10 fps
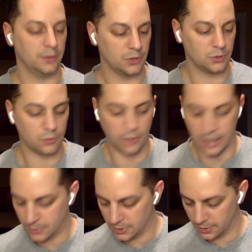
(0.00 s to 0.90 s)

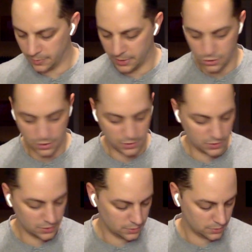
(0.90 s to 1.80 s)
described in the
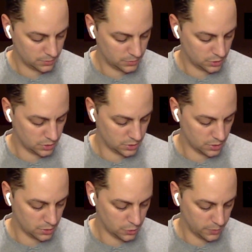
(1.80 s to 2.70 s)
pictures. I'm just gonna